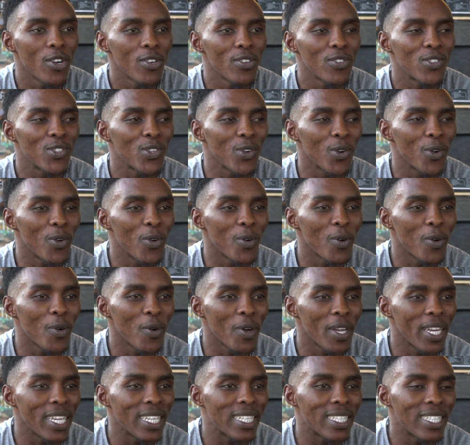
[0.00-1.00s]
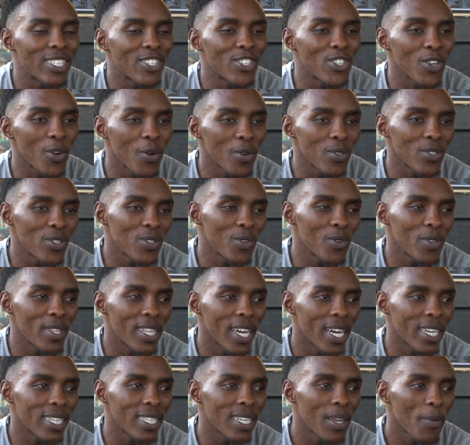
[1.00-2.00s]
So it shows you
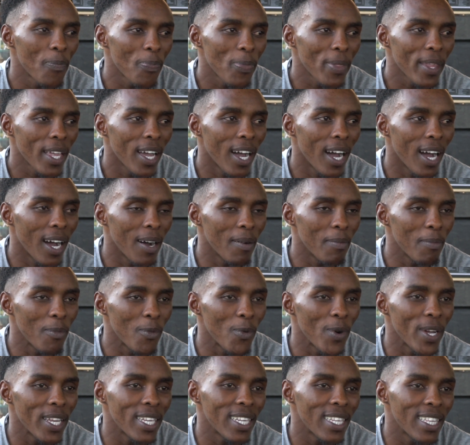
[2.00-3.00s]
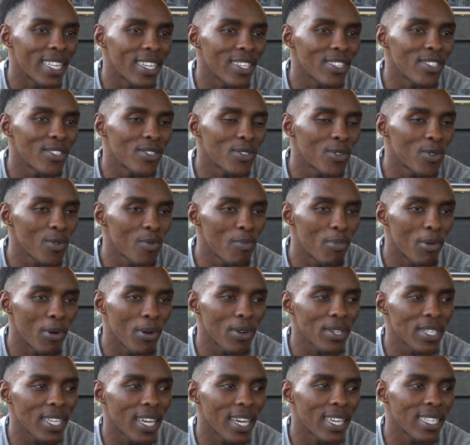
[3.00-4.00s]
that when these two
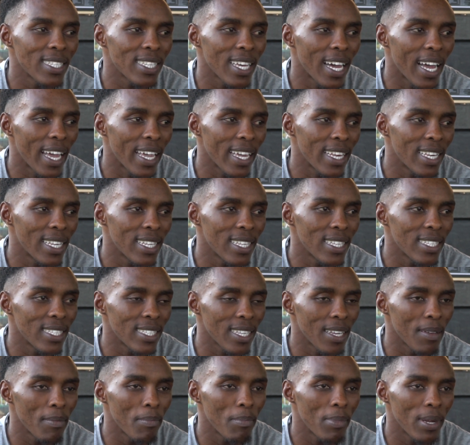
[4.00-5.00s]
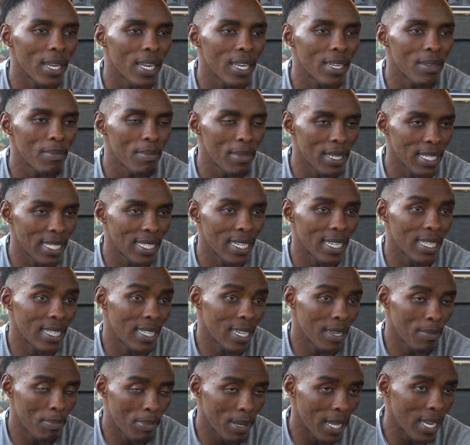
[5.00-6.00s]
boxers are in the same bill, it means
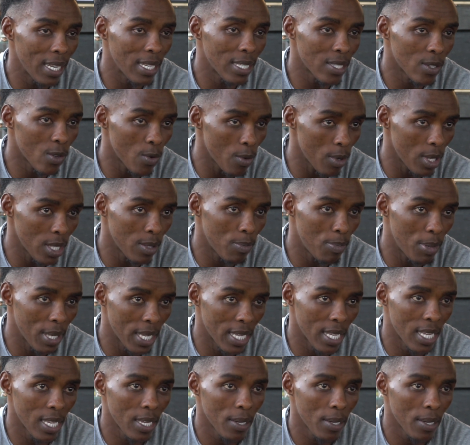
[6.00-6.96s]
that bill is big.